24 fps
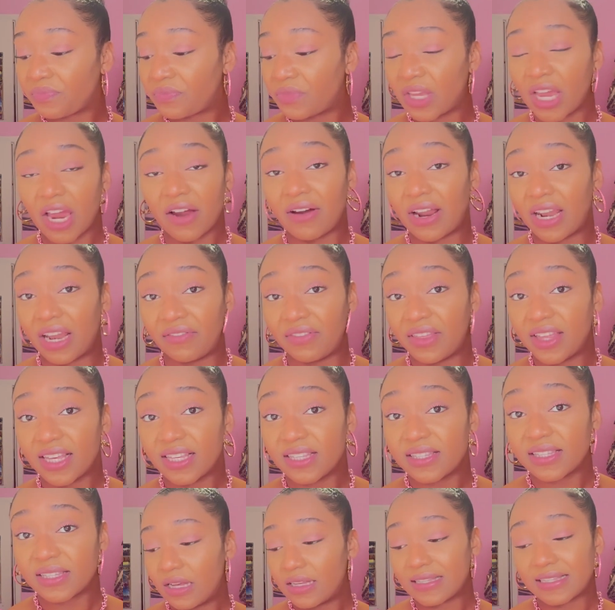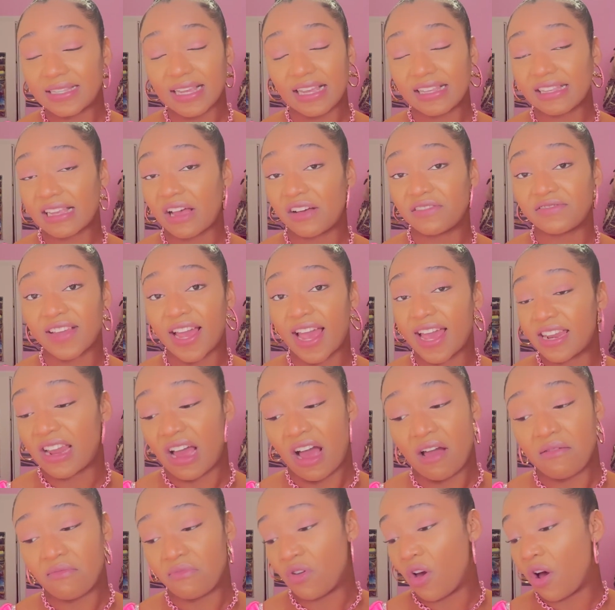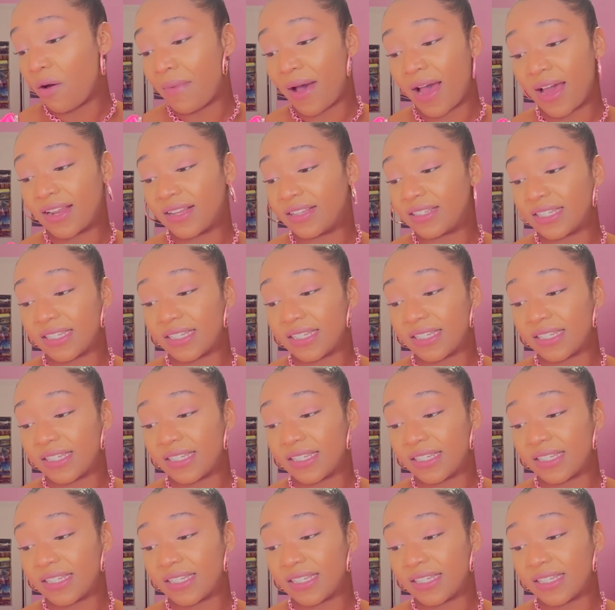yeah, I love this. 6 out of 10, I'm not mad at